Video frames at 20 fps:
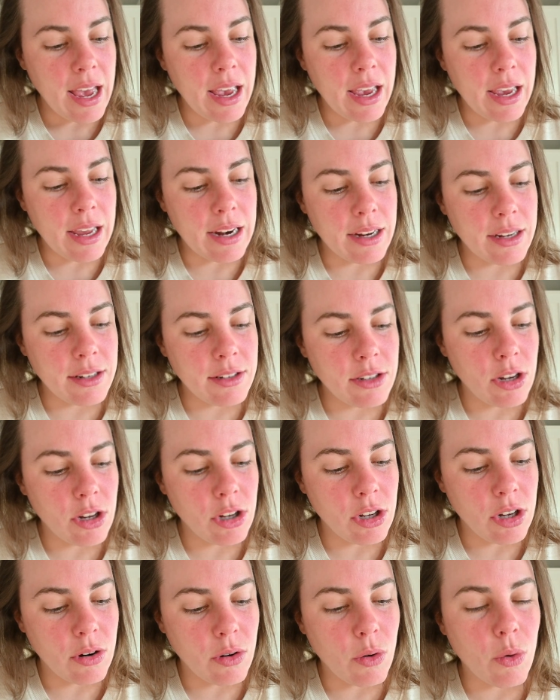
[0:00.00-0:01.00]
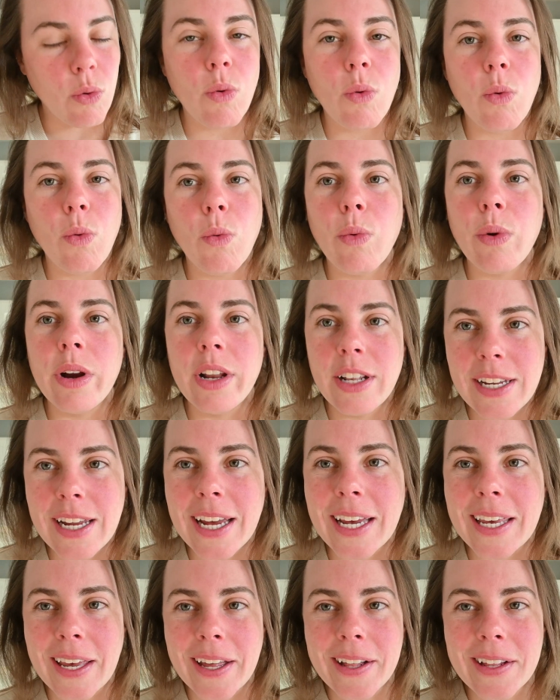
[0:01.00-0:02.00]
It is
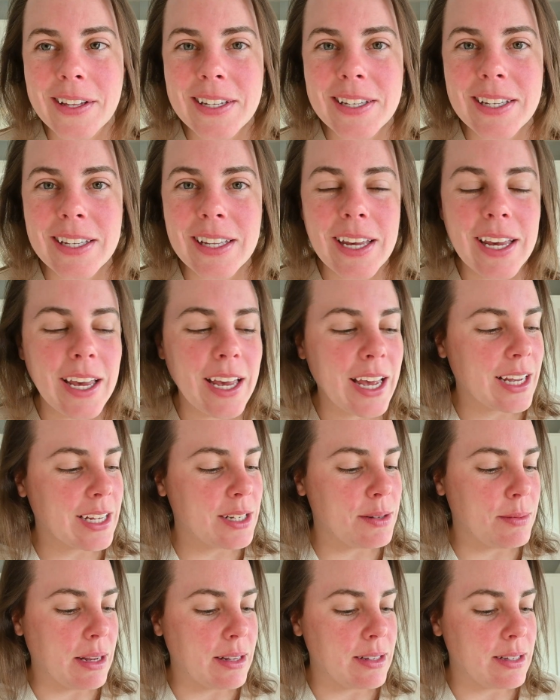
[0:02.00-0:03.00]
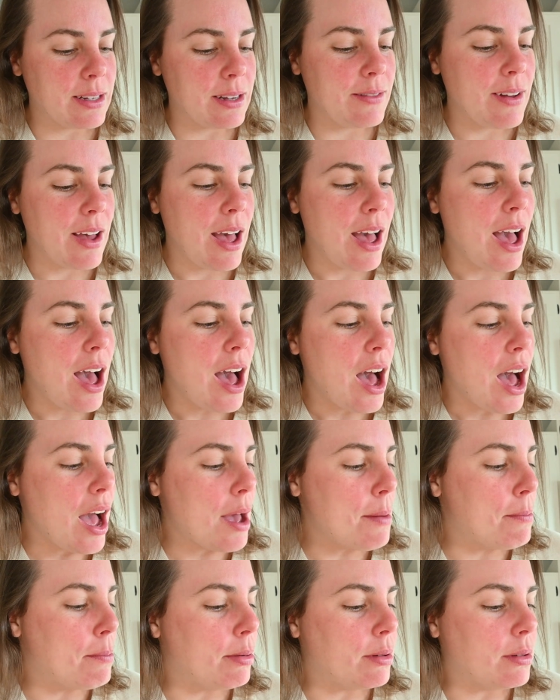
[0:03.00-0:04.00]
ridiculously expensive. I
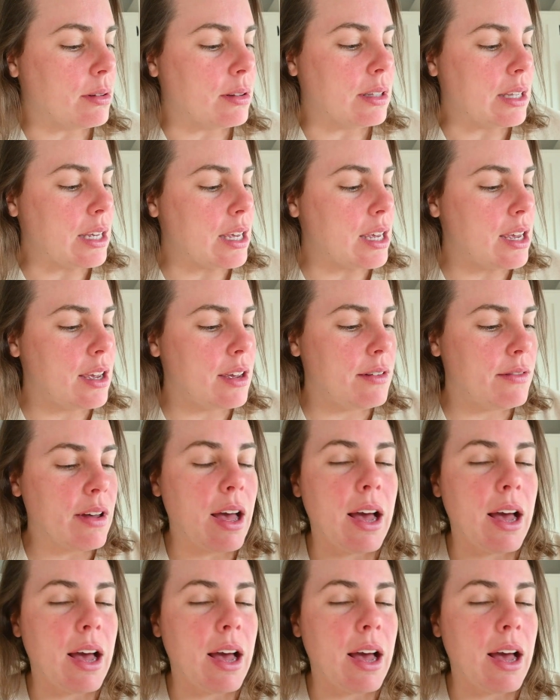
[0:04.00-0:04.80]
believe